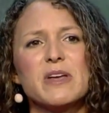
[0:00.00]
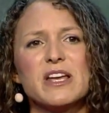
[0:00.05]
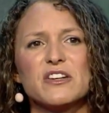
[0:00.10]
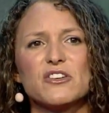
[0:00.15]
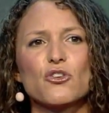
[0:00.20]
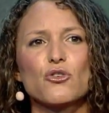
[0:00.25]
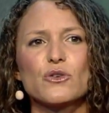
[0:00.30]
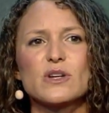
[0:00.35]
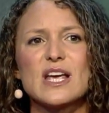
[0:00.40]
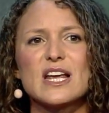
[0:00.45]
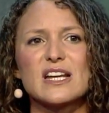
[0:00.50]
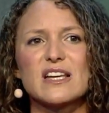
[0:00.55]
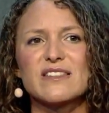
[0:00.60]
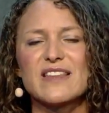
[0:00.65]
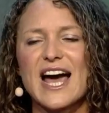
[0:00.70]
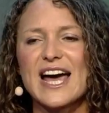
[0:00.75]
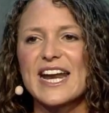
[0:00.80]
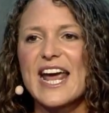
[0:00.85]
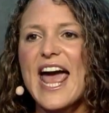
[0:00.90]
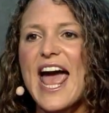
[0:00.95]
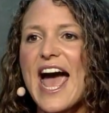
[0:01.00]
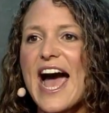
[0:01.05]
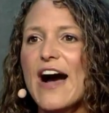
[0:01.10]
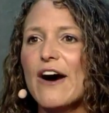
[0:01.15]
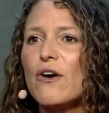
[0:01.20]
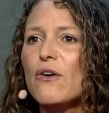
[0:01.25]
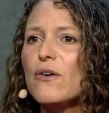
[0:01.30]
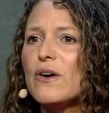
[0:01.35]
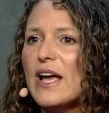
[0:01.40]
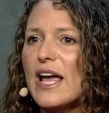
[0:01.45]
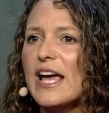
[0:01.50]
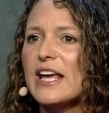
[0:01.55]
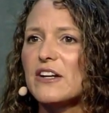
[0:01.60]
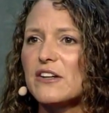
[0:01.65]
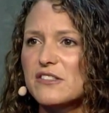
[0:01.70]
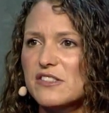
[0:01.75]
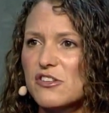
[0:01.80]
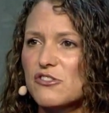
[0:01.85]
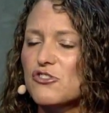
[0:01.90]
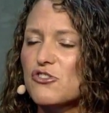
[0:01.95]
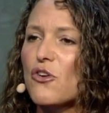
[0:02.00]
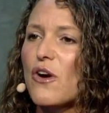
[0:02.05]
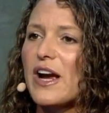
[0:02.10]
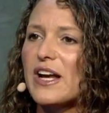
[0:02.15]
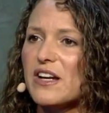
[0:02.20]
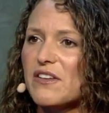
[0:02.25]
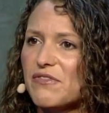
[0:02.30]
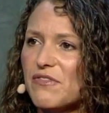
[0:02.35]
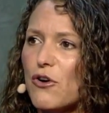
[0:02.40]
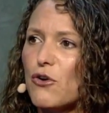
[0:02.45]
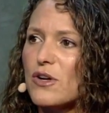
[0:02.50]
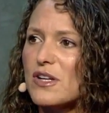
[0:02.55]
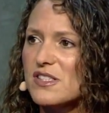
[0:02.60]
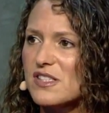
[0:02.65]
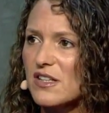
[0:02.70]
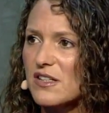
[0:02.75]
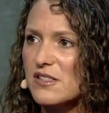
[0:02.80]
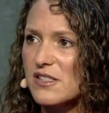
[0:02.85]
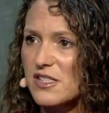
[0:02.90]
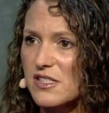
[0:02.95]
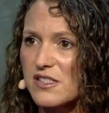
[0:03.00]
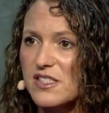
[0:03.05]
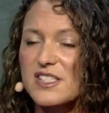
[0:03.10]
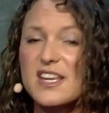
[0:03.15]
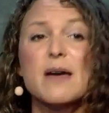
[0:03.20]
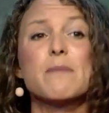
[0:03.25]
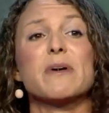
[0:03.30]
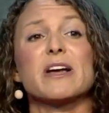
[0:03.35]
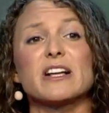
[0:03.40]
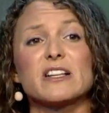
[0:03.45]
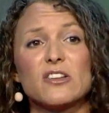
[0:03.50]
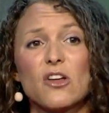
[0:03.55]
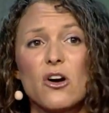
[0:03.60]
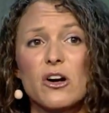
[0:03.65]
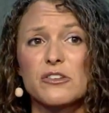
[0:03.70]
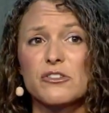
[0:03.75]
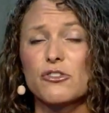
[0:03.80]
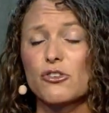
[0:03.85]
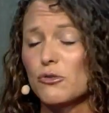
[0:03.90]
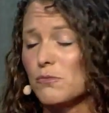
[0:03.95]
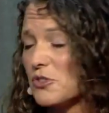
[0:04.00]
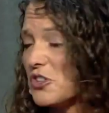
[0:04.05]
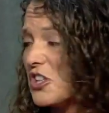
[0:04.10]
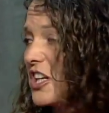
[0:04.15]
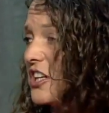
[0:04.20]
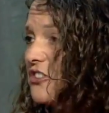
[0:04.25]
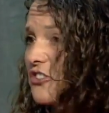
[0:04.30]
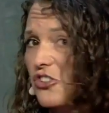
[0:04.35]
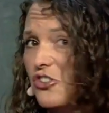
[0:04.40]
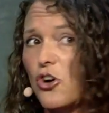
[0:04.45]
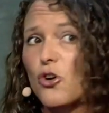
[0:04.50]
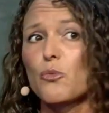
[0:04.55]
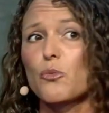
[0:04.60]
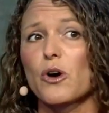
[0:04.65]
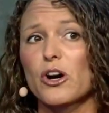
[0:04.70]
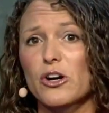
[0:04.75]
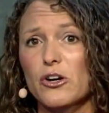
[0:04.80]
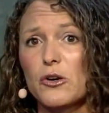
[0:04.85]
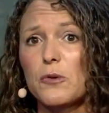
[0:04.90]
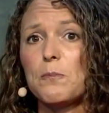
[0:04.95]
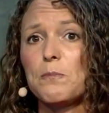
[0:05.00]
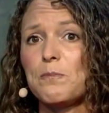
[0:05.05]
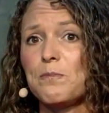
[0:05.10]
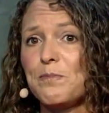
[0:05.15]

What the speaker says: in creating that how, and also trying to focus on systemic long-term change in our work.